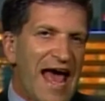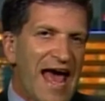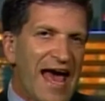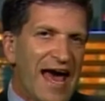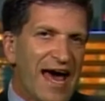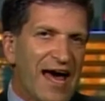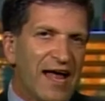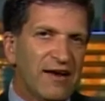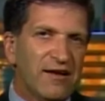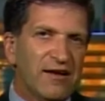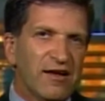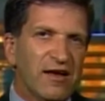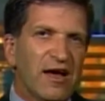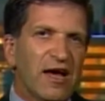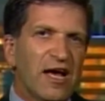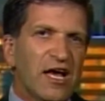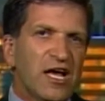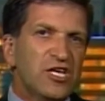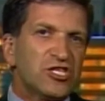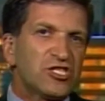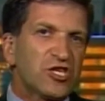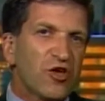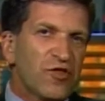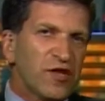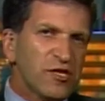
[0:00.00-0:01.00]
And
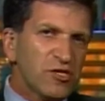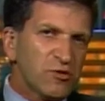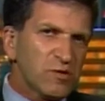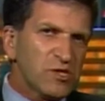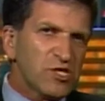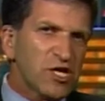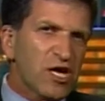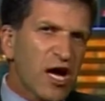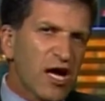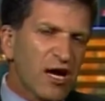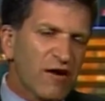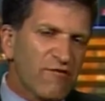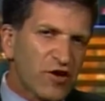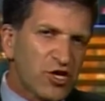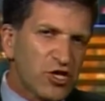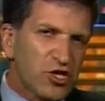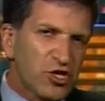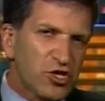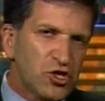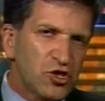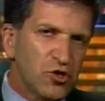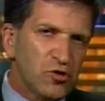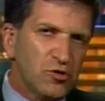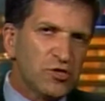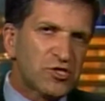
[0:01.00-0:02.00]
so this was kind of a
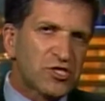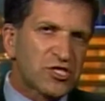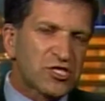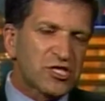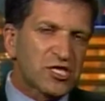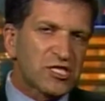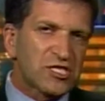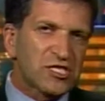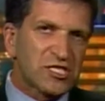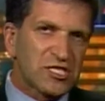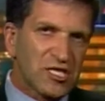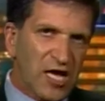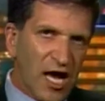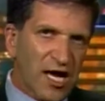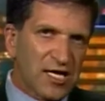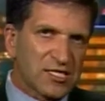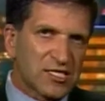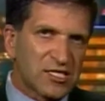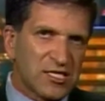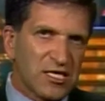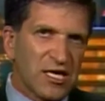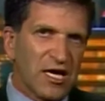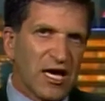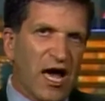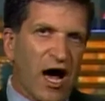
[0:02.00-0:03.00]
huge
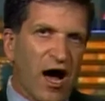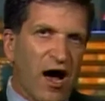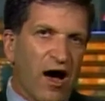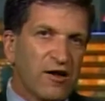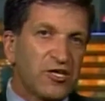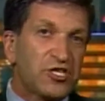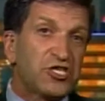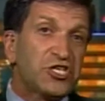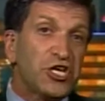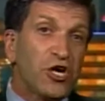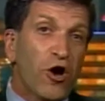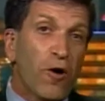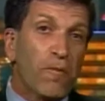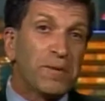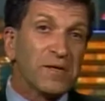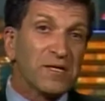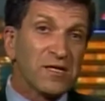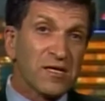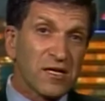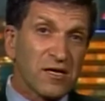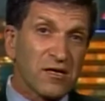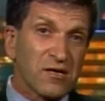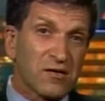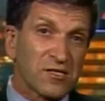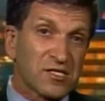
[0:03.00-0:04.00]
success, uh,
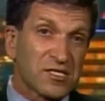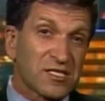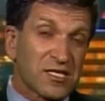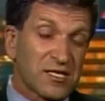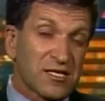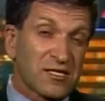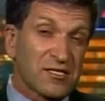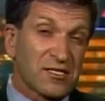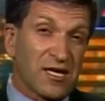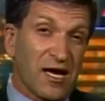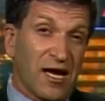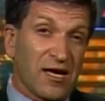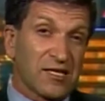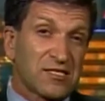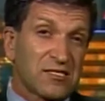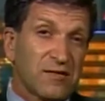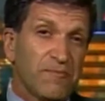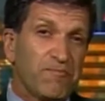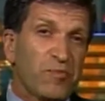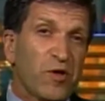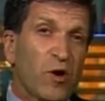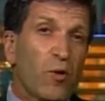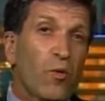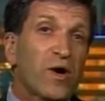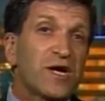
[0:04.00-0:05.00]
geopolitical
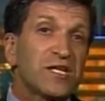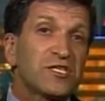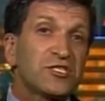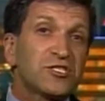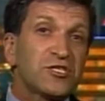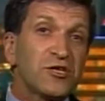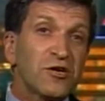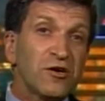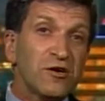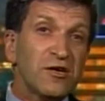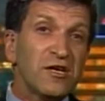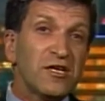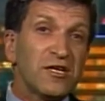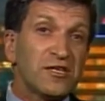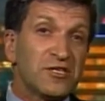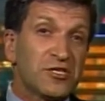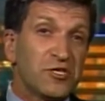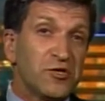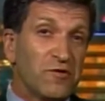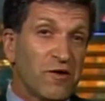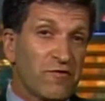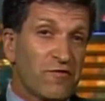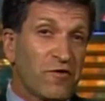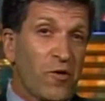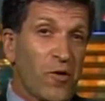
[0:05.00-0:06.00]
success. What it's turned
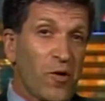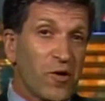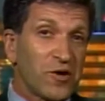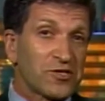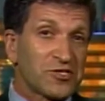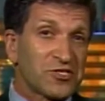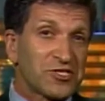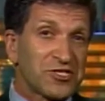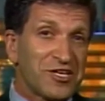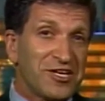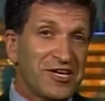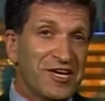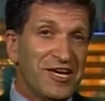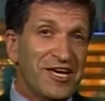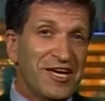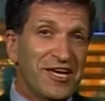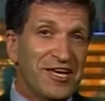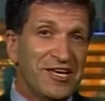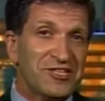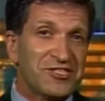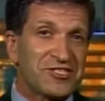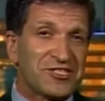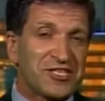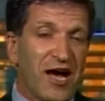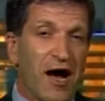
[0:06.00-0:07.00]
into, of course,
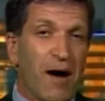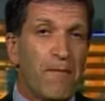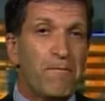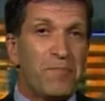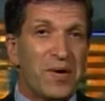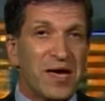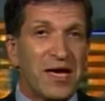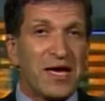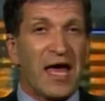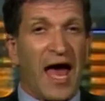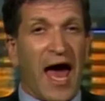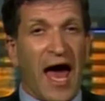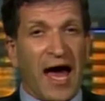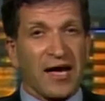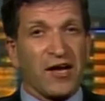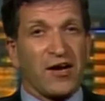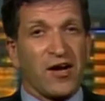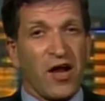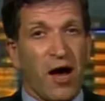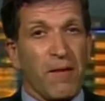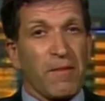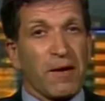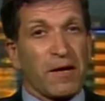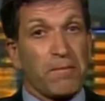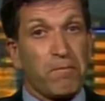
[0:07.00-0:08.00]
is a big
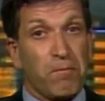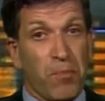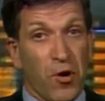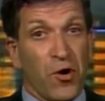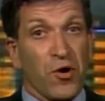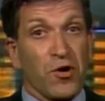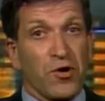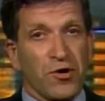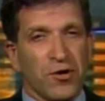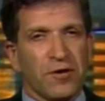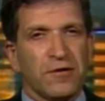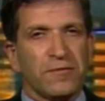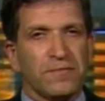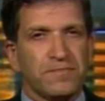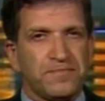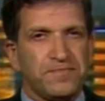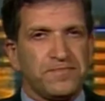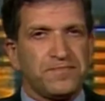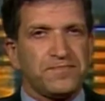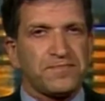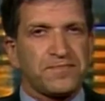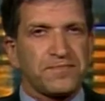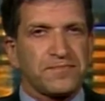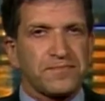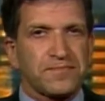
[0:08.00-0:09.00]
economic burden
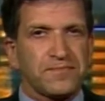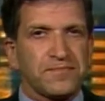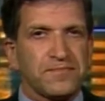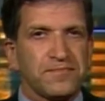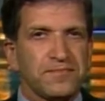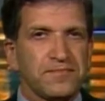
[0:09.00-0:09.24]
a big